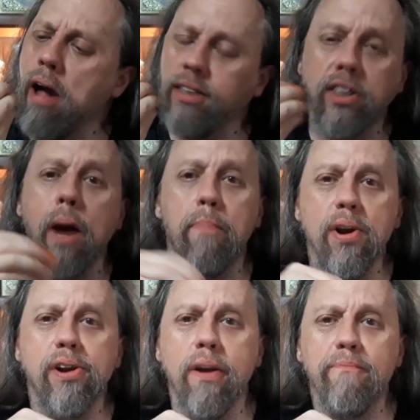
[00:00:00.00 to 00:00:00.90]
it's got
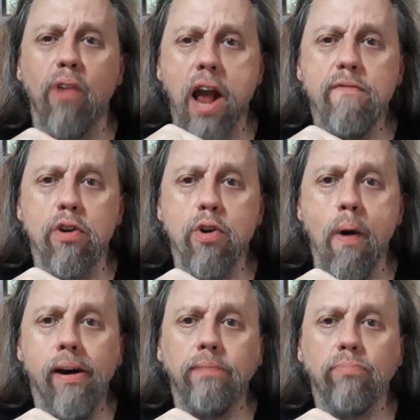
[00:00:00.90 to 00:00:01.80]
pretty good flavor
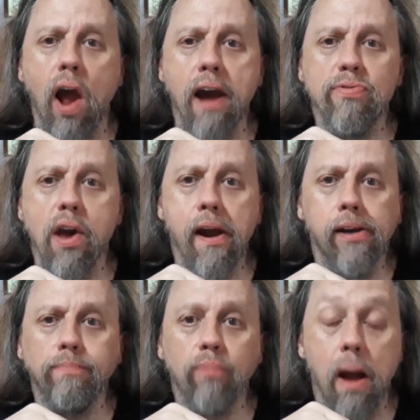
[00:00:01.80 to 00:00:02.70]
to it, I
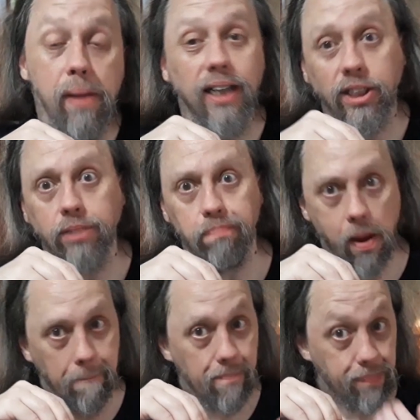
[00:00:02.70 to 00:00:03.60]
think. I mean, it
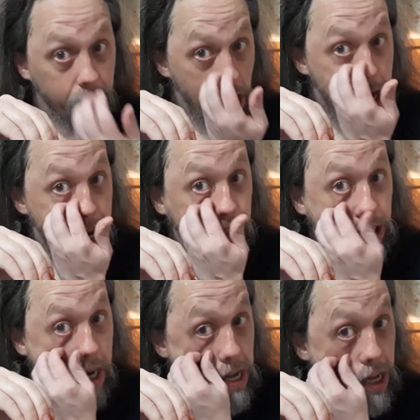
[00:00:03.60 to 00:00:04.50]

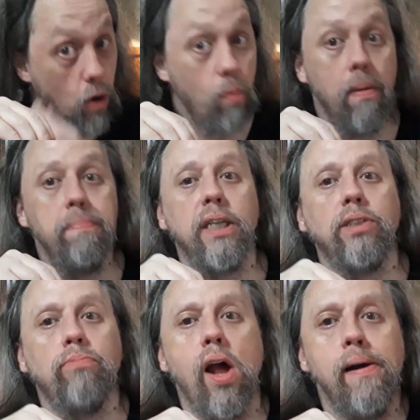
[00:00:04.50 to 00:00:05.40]
is a
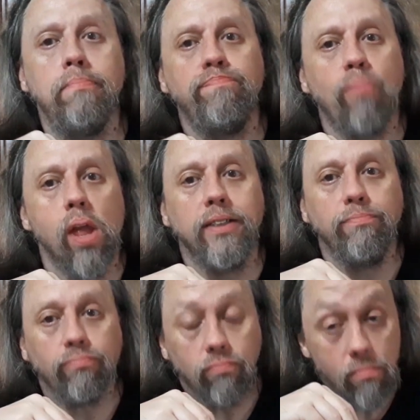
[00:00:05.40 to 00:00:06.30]
bit on
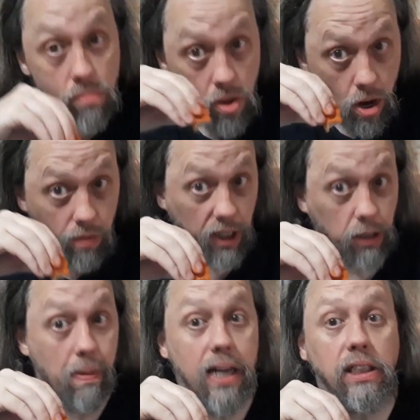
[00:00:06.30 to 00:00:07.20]
the
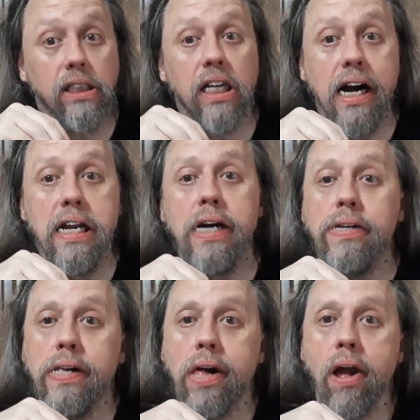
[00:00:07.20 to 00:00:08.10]
spicy side,
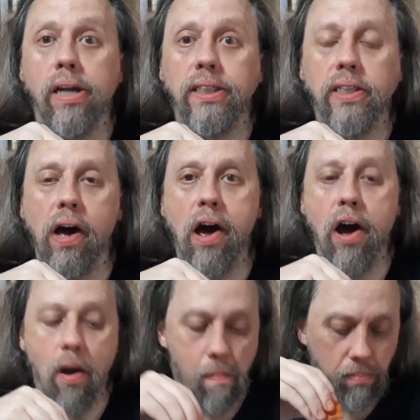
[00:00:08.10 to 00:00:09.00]

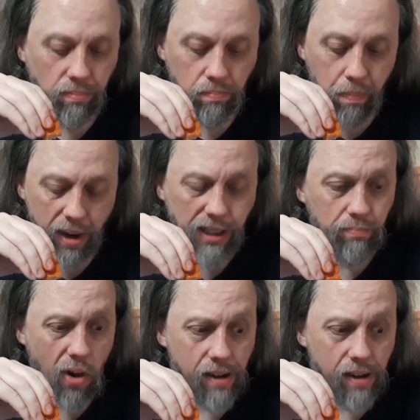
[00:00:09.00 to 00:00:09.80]
but